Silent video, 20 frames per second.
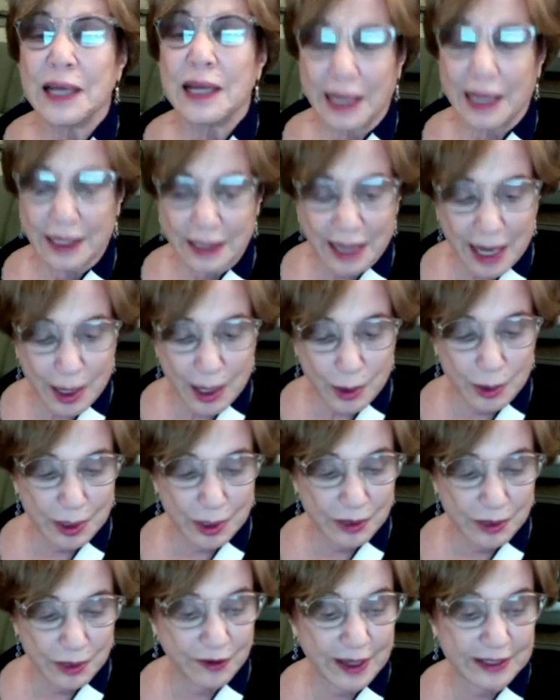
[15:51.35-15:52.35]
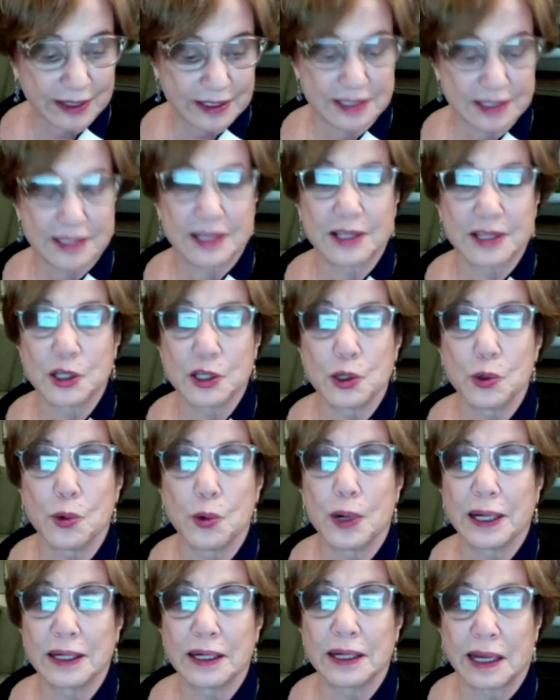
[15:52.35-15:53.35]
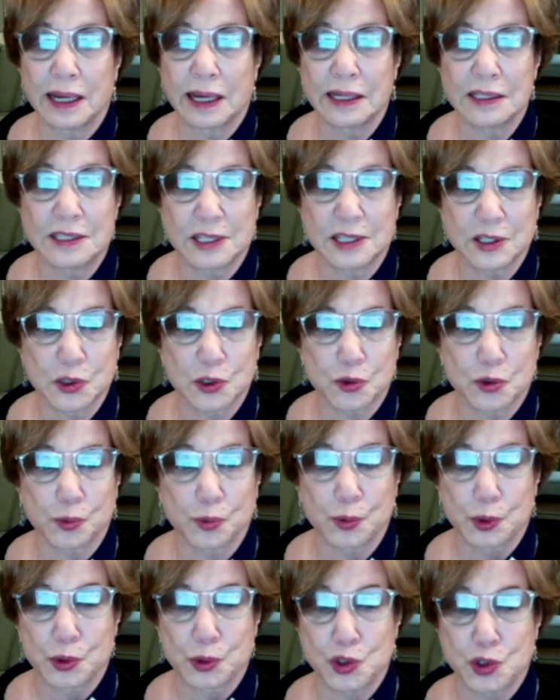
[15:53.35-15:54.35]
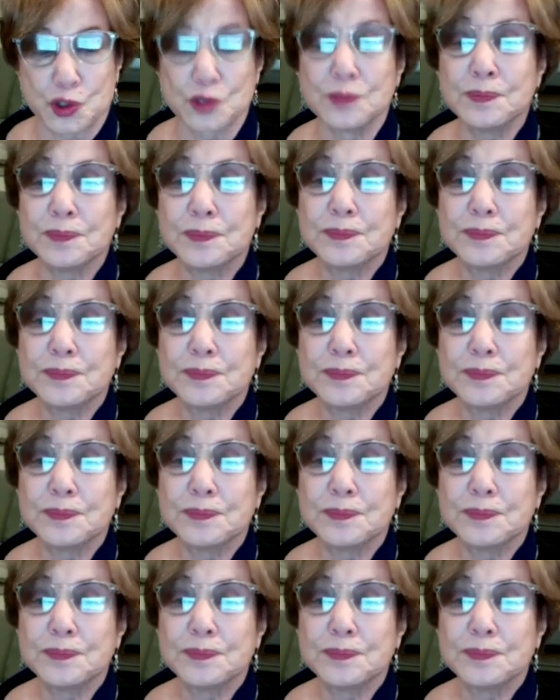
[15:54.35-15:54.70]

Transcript: and how it affects the UNA distribution.